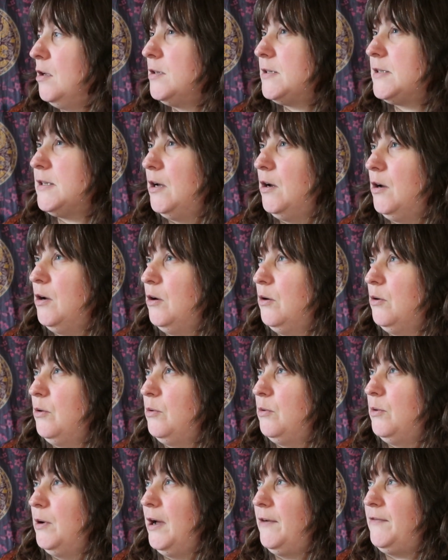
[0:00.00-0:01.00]

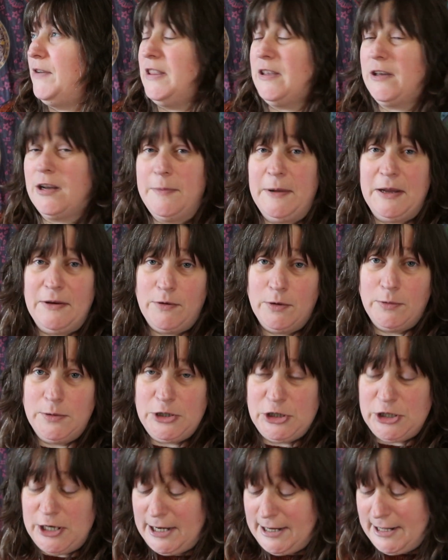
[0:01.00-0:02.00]
So I've either got to make
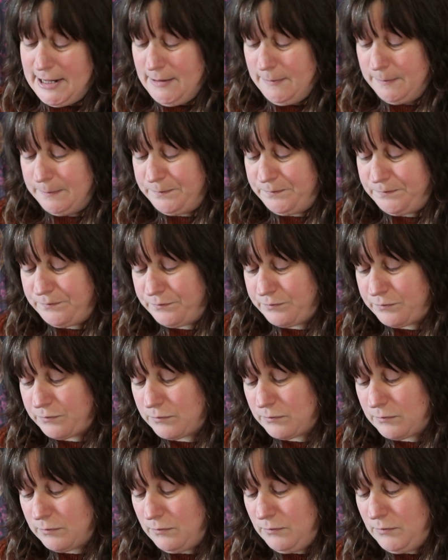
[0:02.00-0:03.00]
rowan jelly,
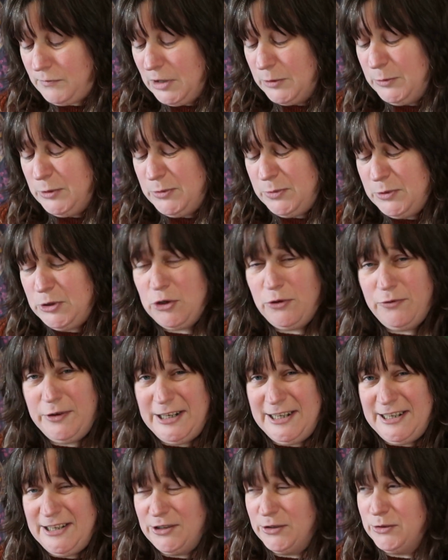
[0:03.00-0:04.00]
which we don't
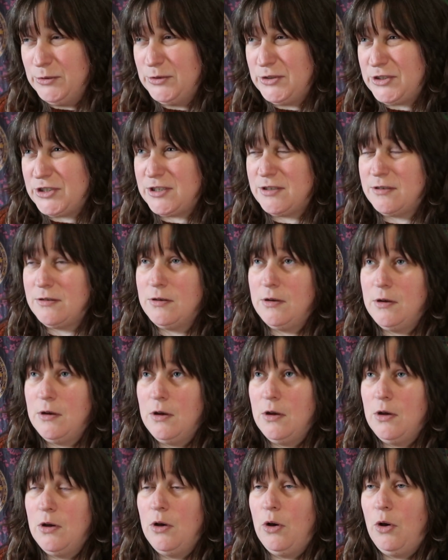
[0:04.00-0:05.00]
really use,
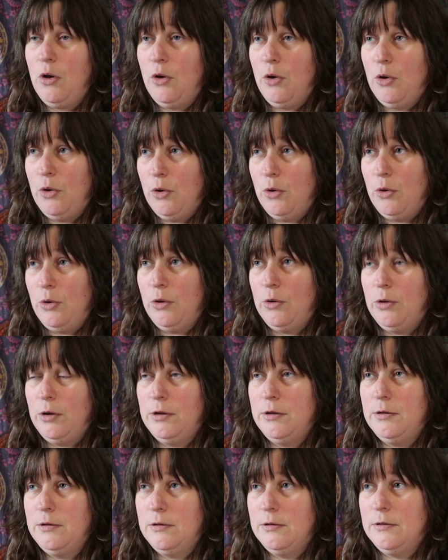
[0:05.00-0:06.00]

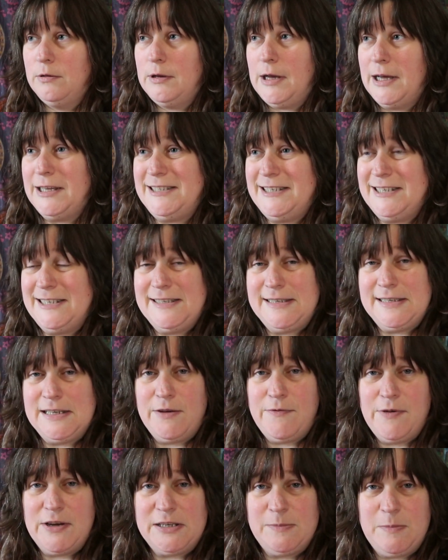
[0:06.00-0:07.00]
or I did
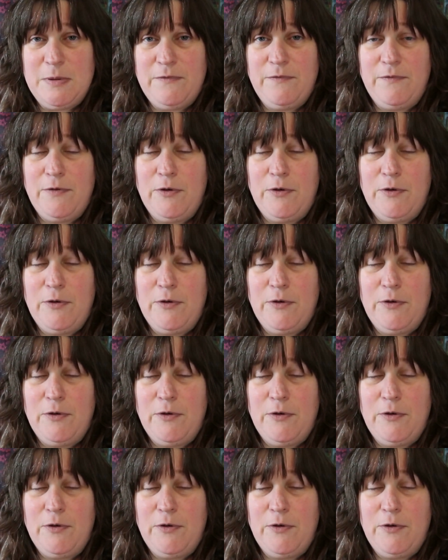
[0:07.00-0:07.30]
see a recipe